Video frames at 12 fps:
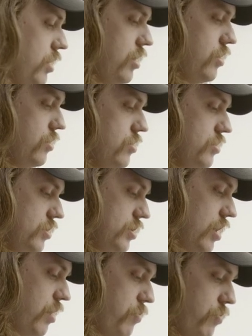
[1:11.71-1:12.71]
gonna use
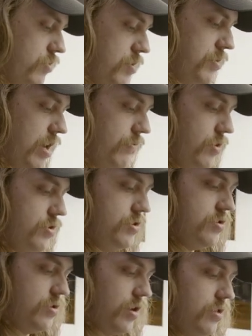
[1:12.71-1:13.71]
um, something I've
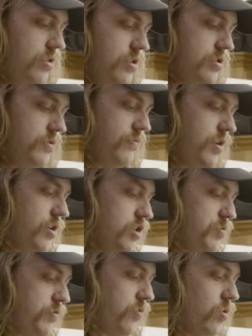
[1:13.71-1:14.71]
used on some
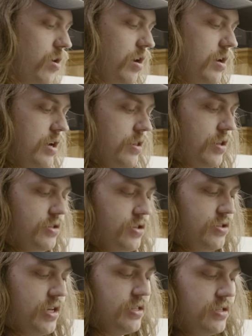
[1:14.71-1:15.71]
videos before, this
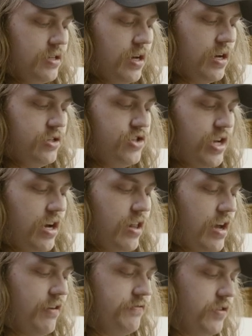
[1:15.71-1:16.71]
just says uh,
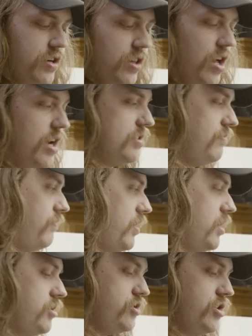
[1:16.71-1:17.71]
GLF for gloss
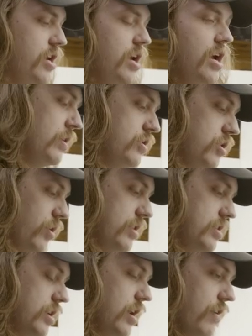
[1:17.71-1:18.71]
finish. So
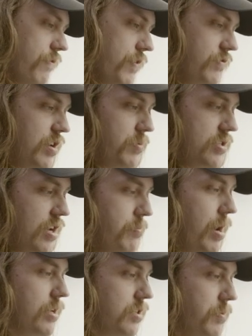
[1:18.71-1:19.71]
it's 50%
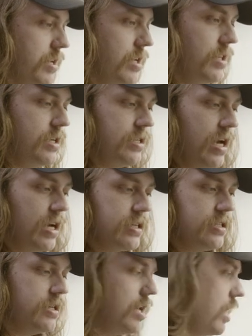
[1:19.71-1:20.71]
mask making
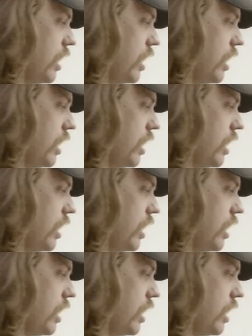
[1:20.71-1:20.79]
latex